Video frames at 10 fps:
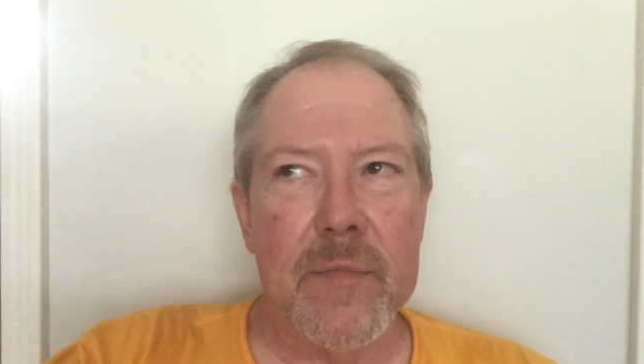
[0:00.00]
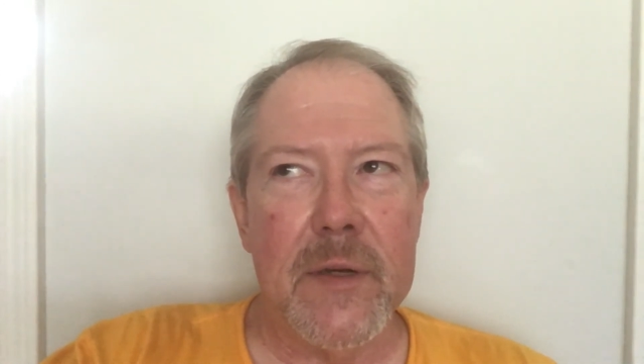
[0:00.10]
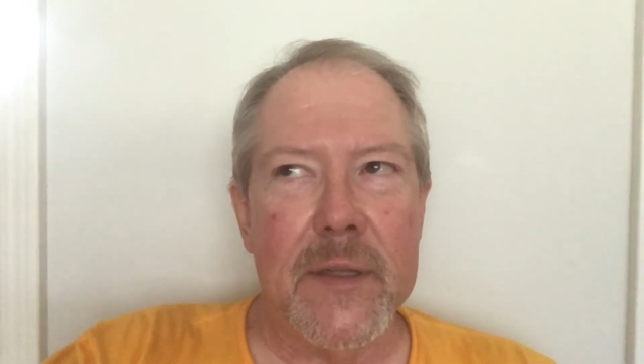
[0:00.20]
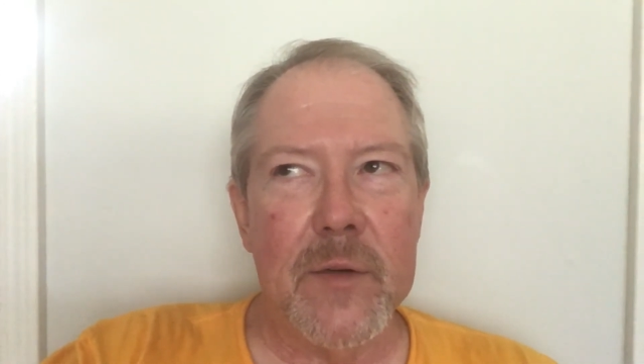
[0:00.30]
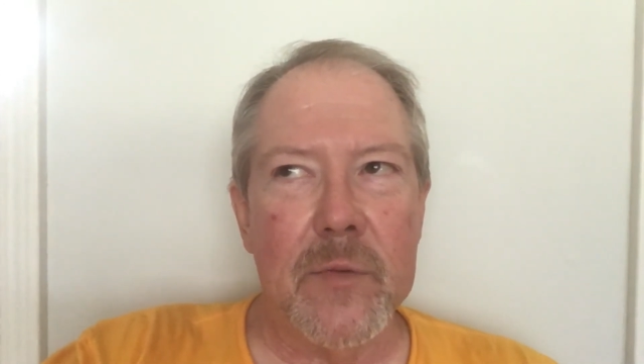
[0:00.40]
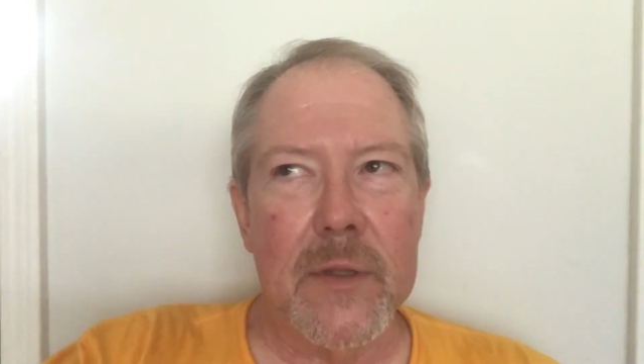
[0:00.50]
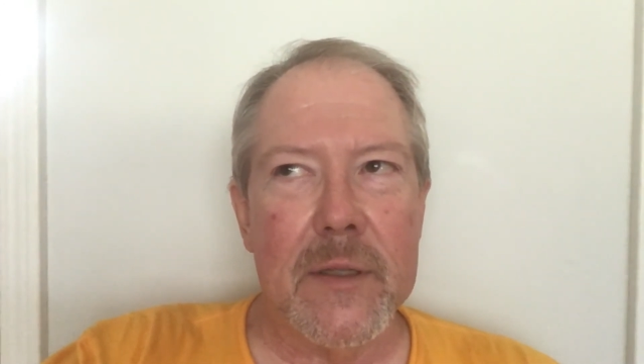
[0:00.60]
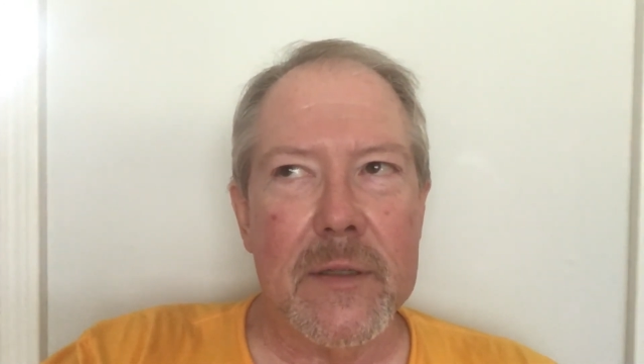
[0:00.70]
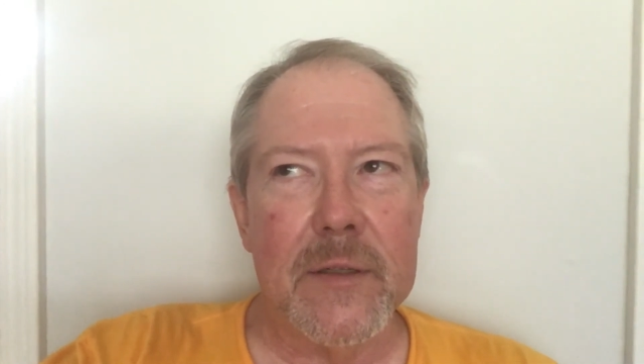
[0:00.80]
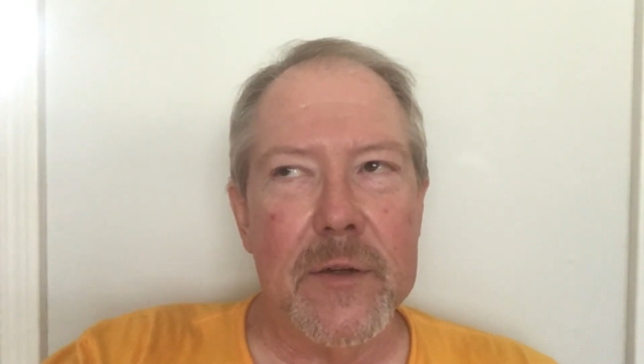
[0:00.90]
But then with
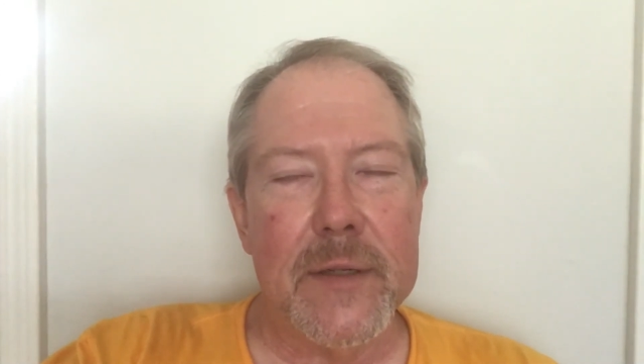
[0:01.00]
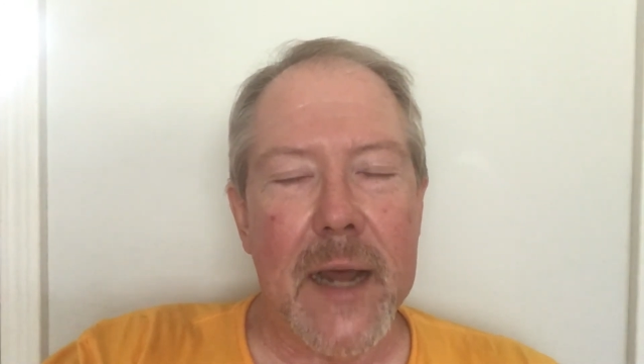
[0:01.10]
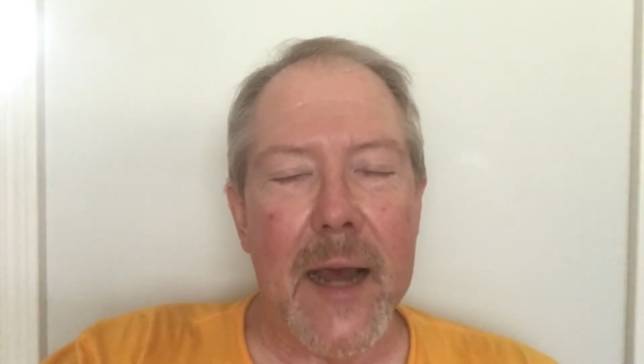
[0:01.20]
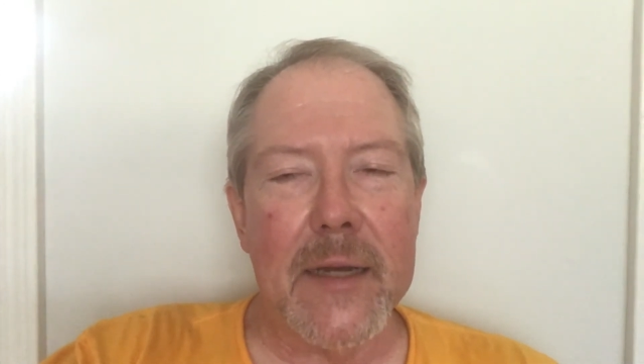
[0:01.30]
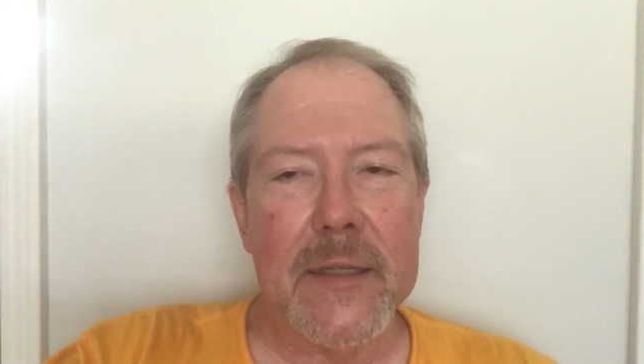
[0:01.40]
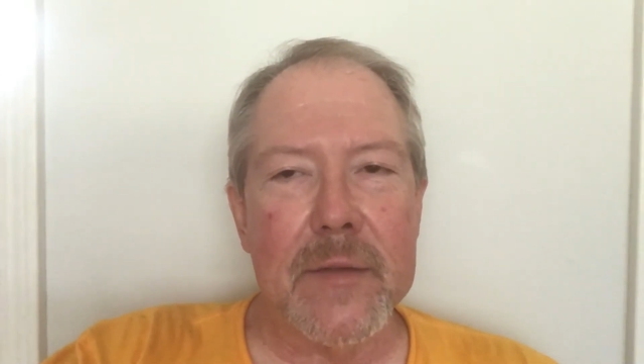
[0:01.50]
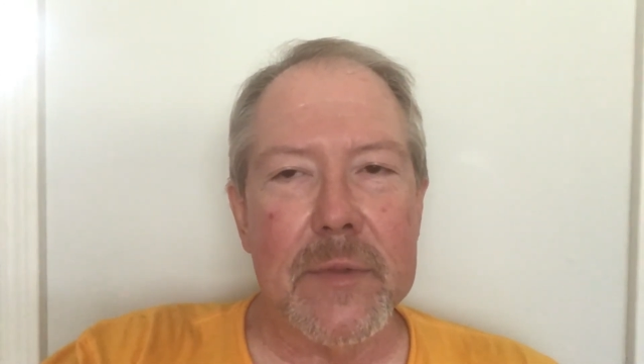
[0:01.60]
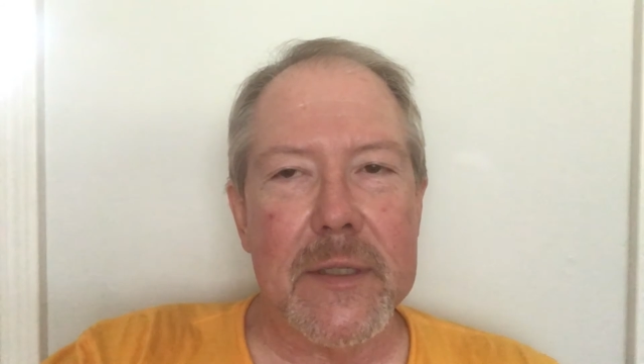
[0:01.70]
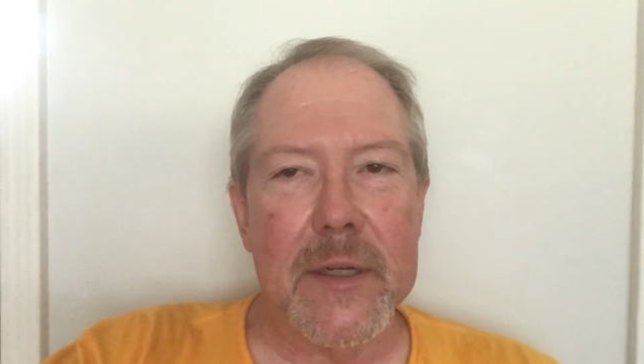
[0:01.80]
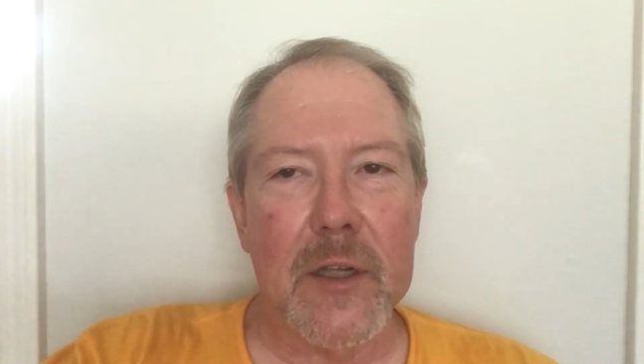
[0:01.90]
tax, it
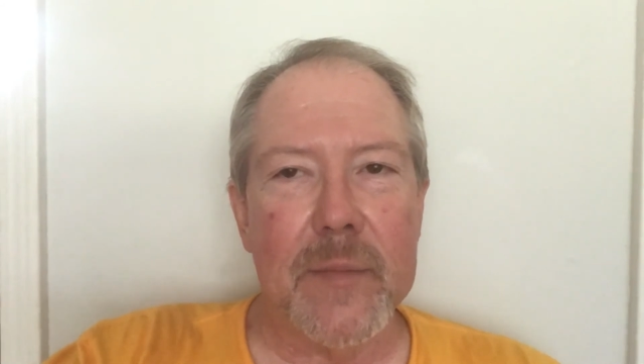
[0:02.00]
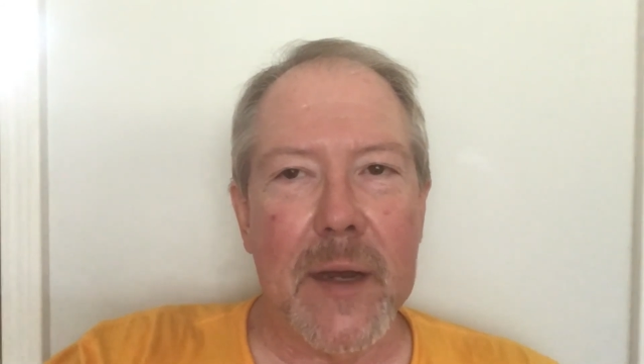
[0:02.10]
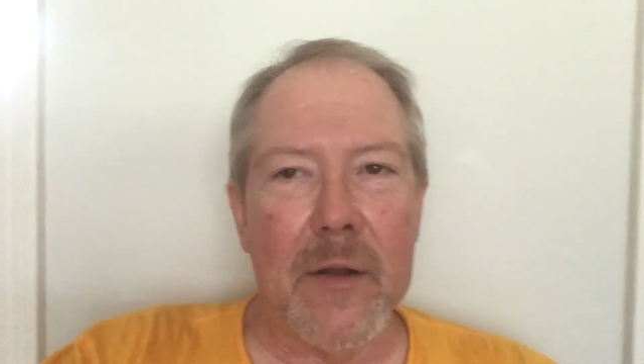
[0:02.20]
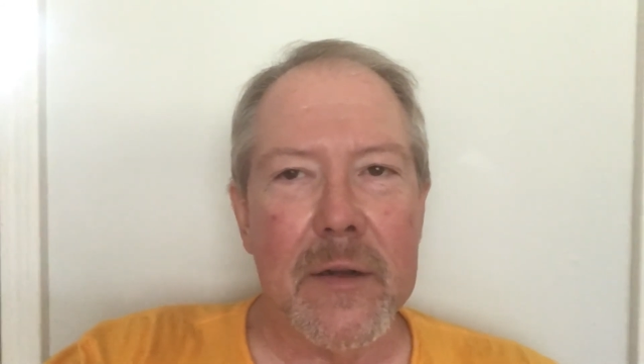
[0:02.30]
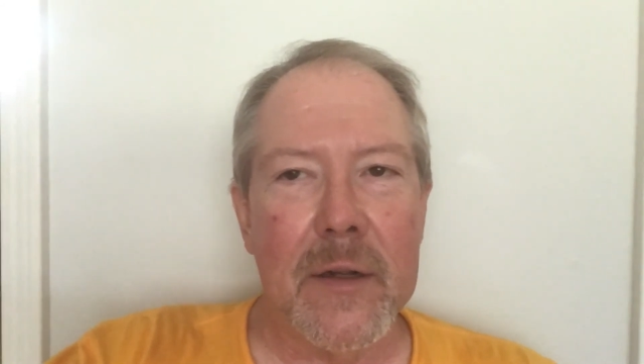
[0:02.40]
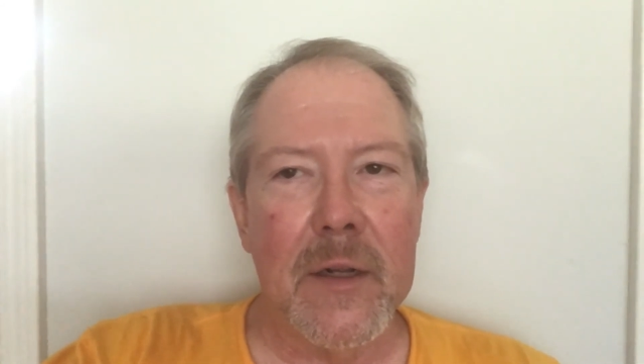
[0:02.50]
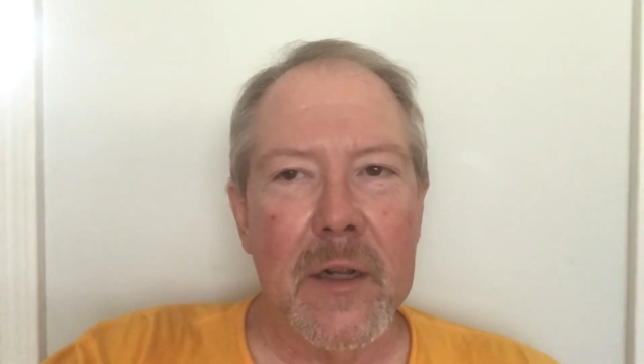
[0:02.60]
was still about